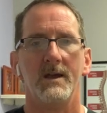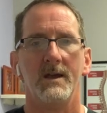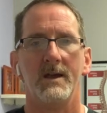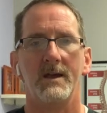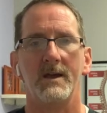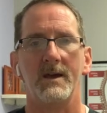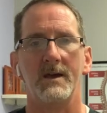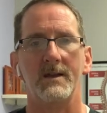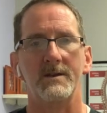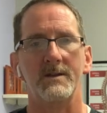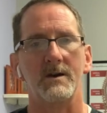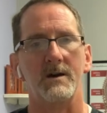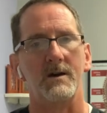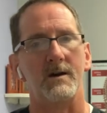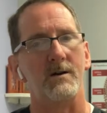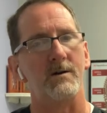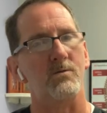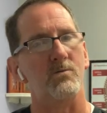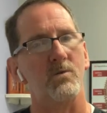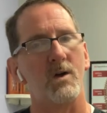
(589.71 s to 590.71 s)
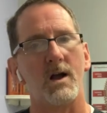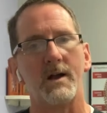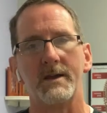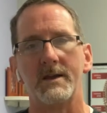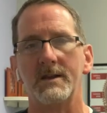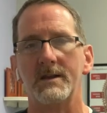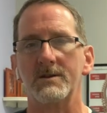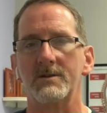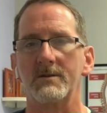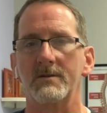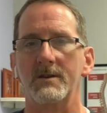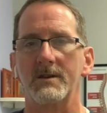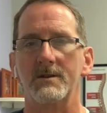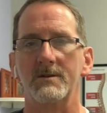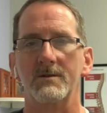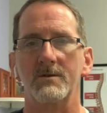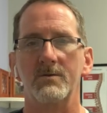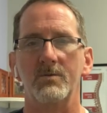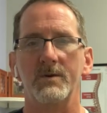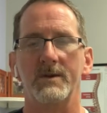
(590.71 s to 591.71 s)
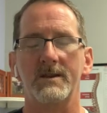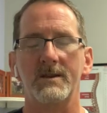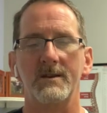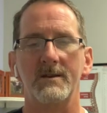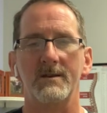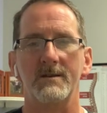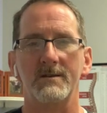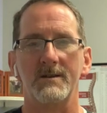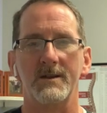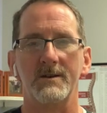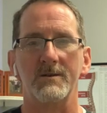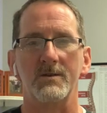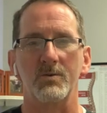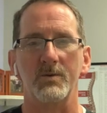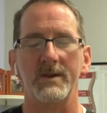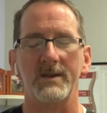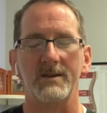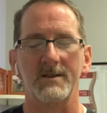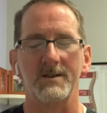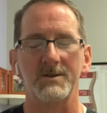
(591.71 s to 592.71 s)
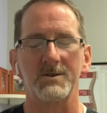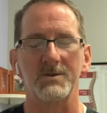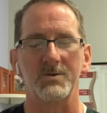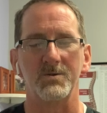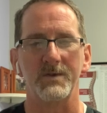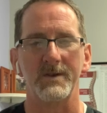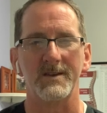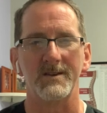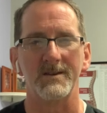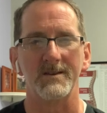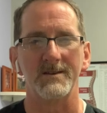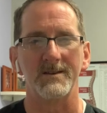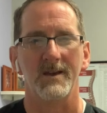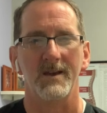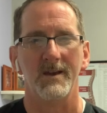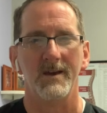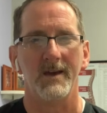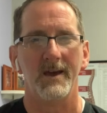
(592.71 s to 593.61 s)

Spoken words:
and rock it into the end of the weekend, into the week and into the weekend,